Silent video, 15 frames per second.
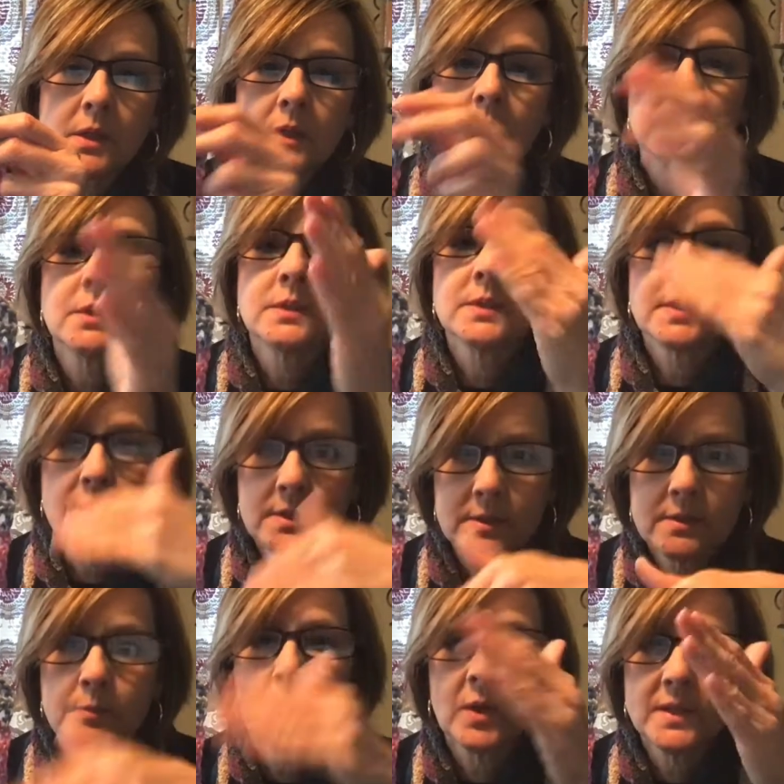
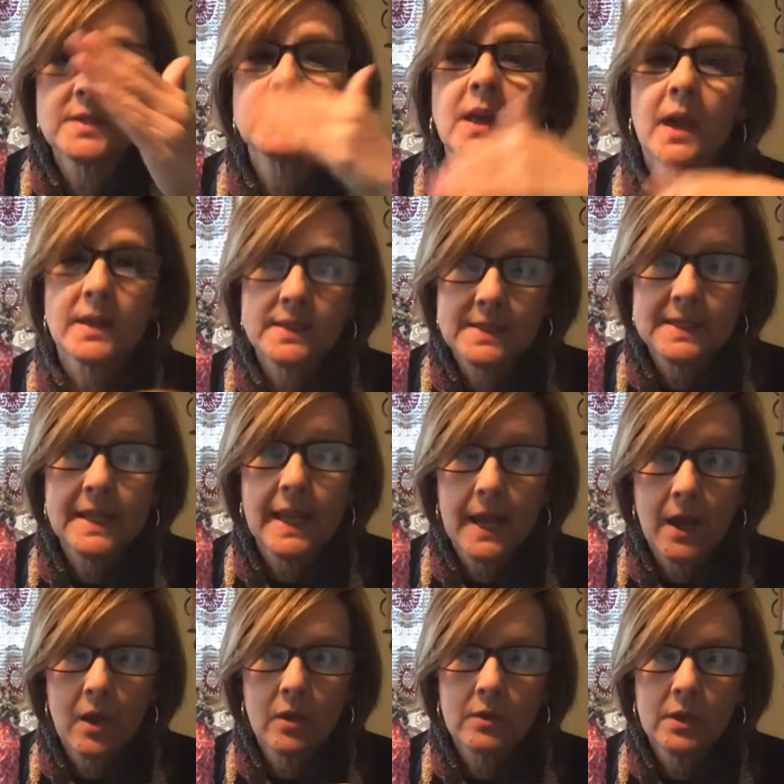size
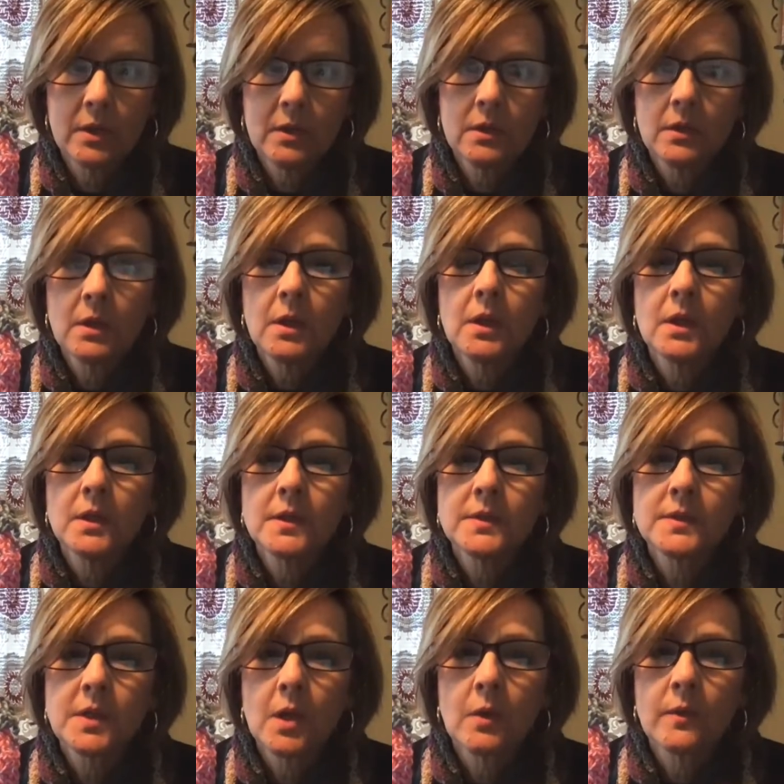down,
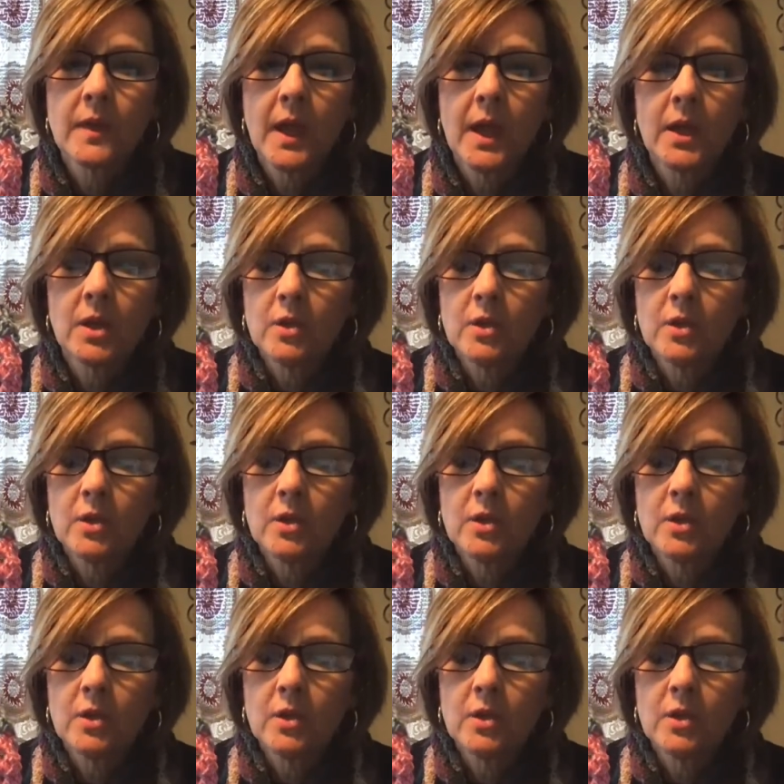so that you